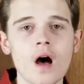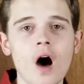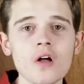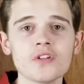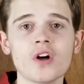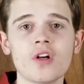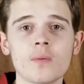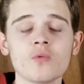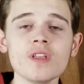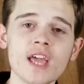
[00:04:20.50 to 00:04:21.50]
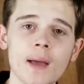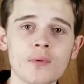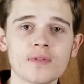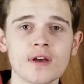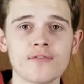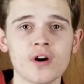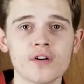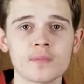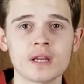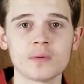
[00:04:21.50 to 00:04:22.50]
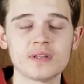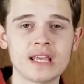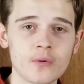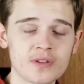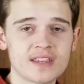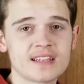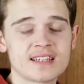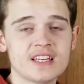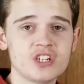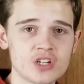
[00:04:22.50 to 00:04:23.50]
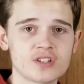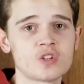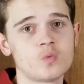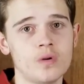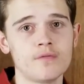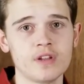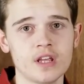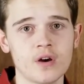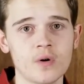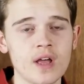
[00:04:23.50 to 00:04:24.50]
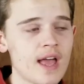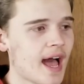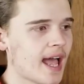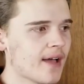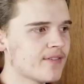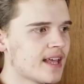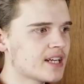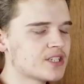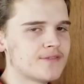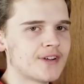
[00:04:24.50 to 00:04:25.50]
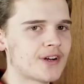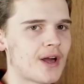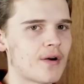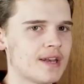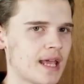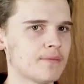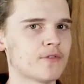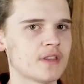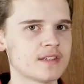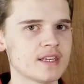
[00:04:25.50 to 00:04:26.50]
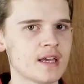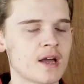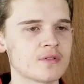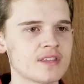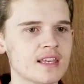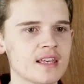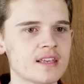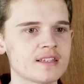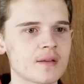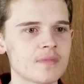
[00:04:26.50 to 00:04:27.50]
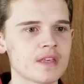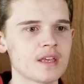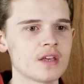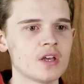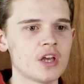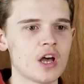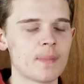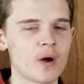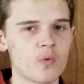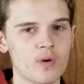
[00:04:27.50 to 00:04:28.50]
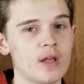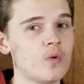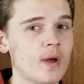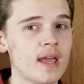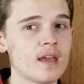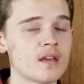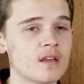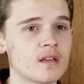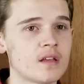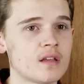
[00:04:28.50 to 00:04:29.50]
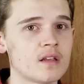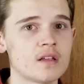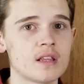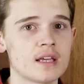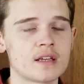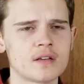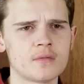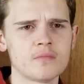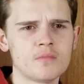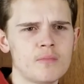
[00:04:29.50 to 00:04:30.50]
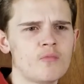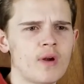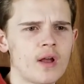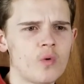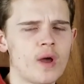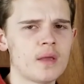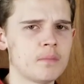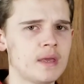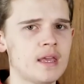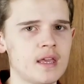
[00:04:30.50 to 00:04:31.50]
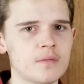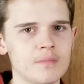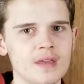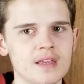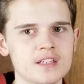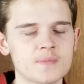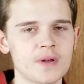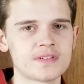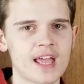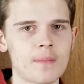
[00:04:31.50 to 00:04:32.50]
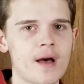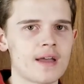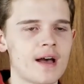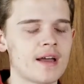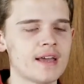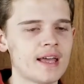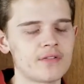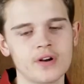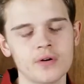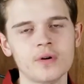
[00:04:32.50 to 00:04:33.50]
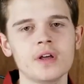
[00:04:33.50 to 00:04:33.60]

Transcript: All in all, I'm really happy with how far I've been able to get with this in just this one video. I haven't actually figured out a name for this yet. I was thinking something about railway, like railway me spelled M-I-I, I don't know.